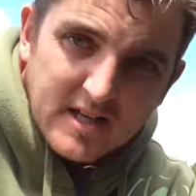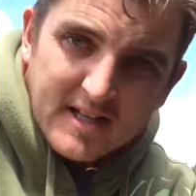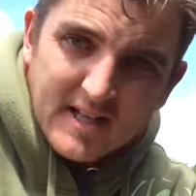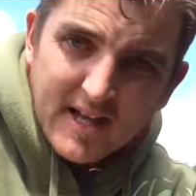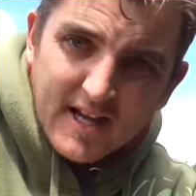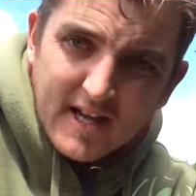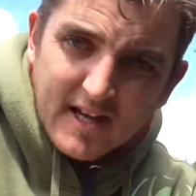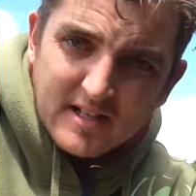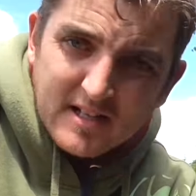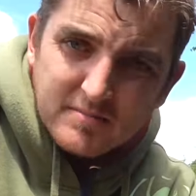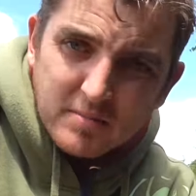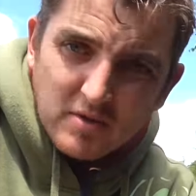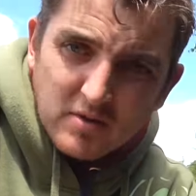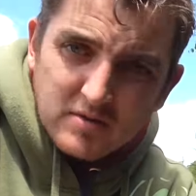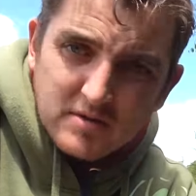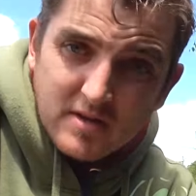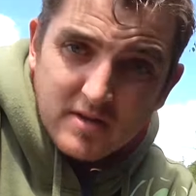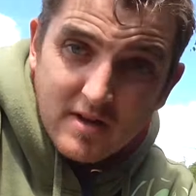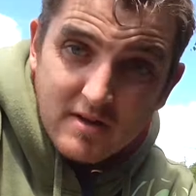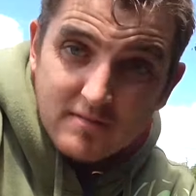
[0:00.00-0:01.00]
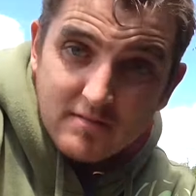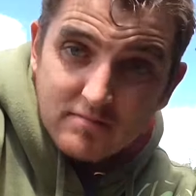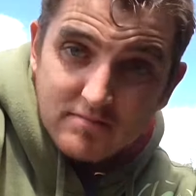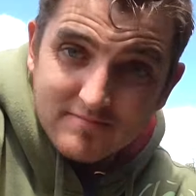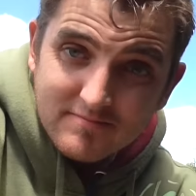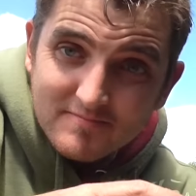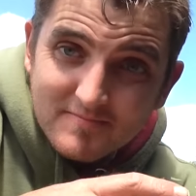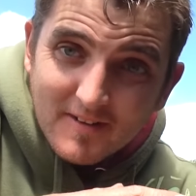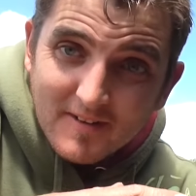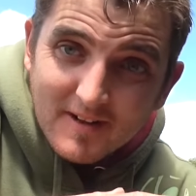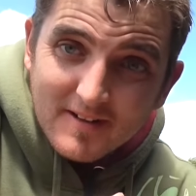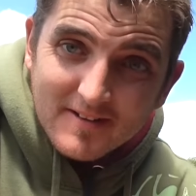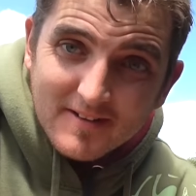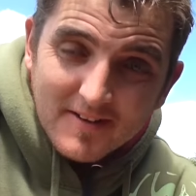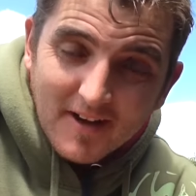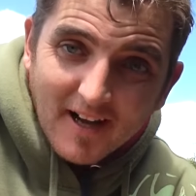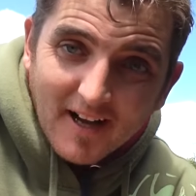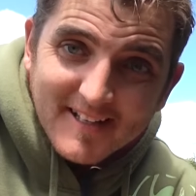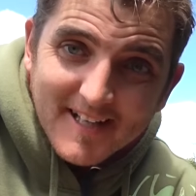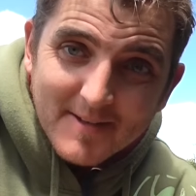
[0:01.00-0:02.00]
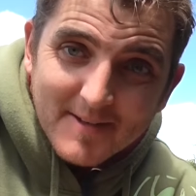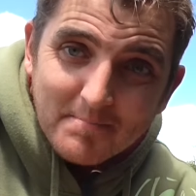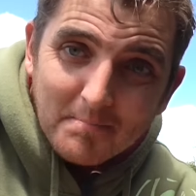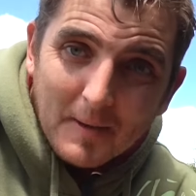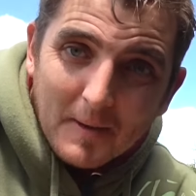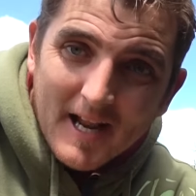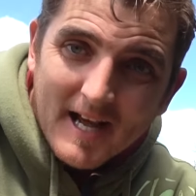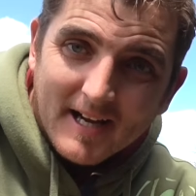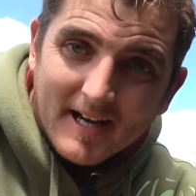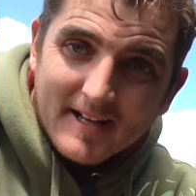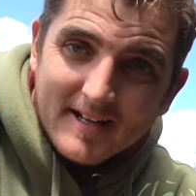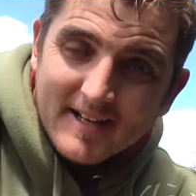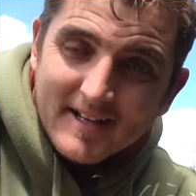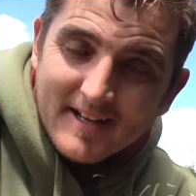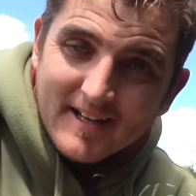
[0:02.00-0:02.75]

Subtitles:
Yeah, I suppose I didn't blank.